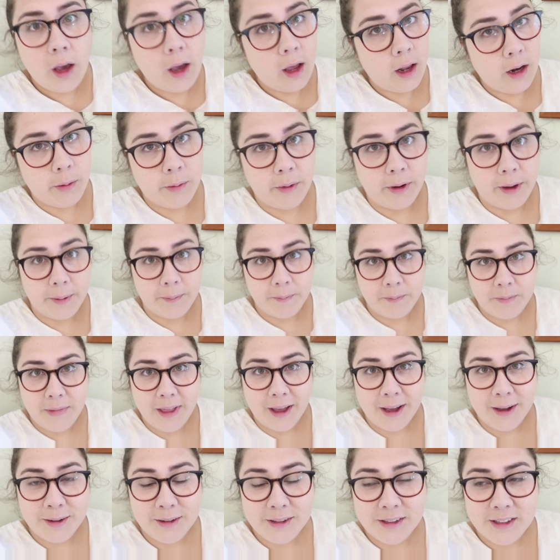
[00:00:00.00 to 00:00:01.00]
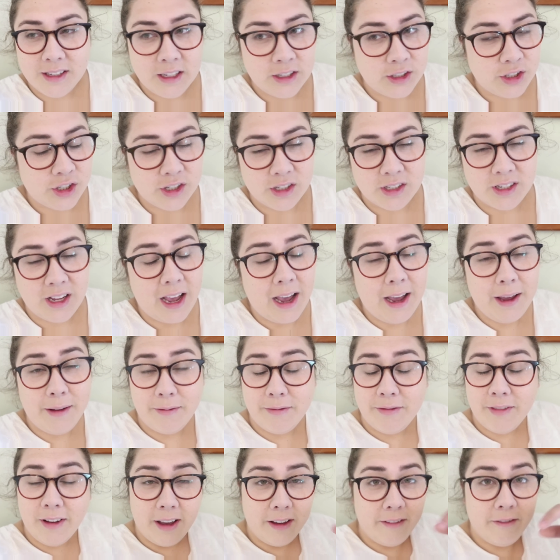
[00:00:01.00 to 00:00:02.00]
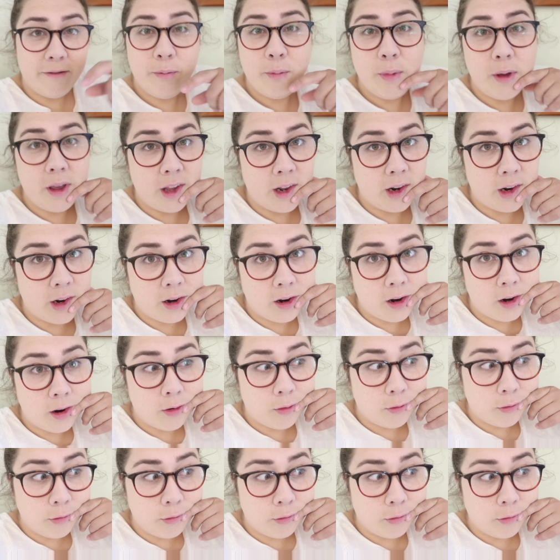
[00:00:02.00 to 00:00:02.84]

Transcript: anyway, that it's just I've I've been